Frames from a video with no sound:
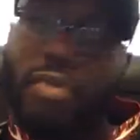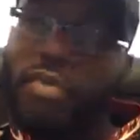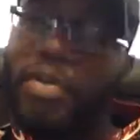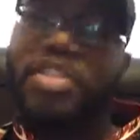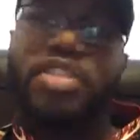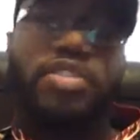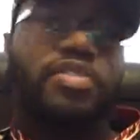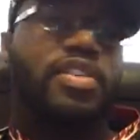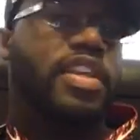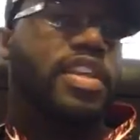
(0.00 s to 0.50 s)
But
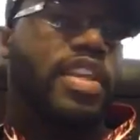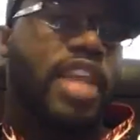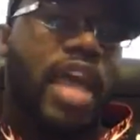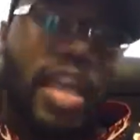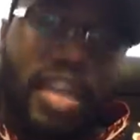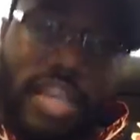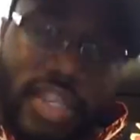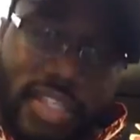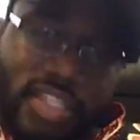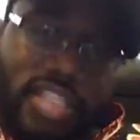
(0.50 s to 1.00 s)
what you did
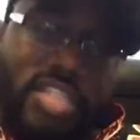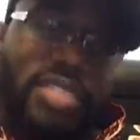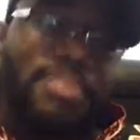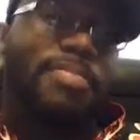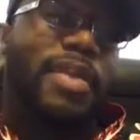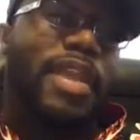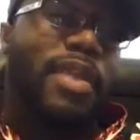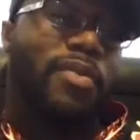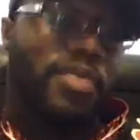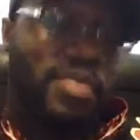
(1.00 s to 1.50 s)
not
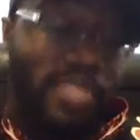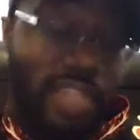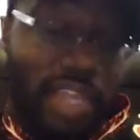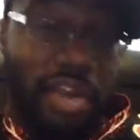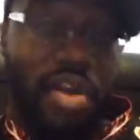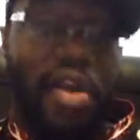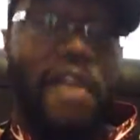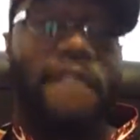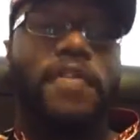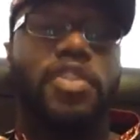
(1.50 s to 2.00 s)
anticipate was
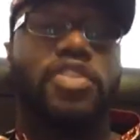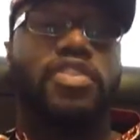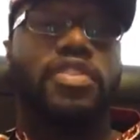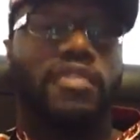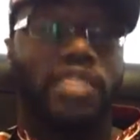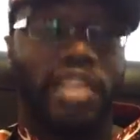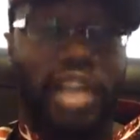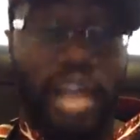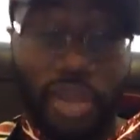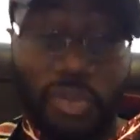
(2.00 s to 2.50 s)
that
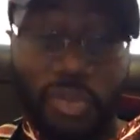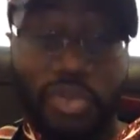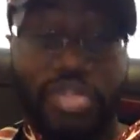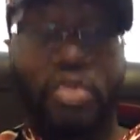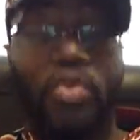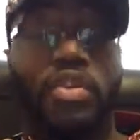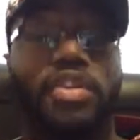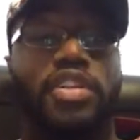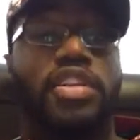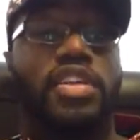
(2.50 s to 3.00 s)
offensive line was
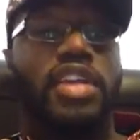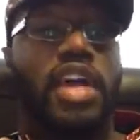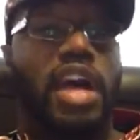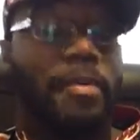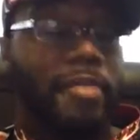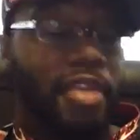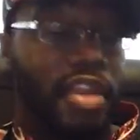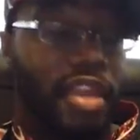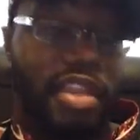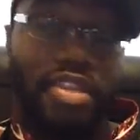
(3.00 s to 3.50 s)
going to
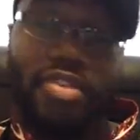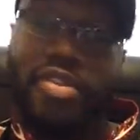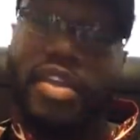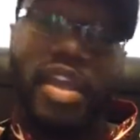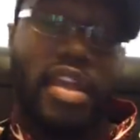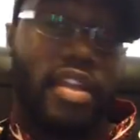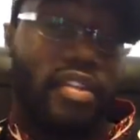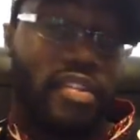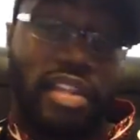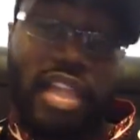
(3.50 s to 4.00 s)
dominate you
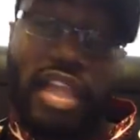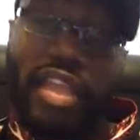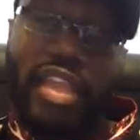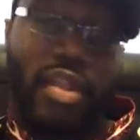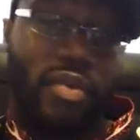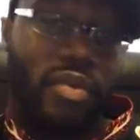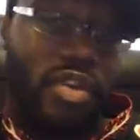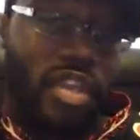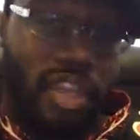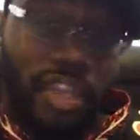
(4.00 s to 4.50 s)
guys like
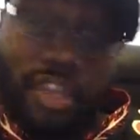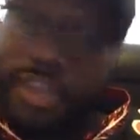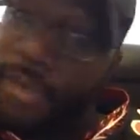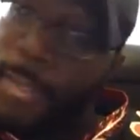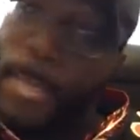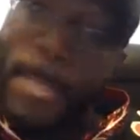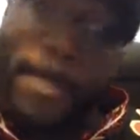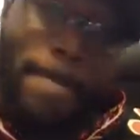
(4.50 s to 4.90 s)
it did.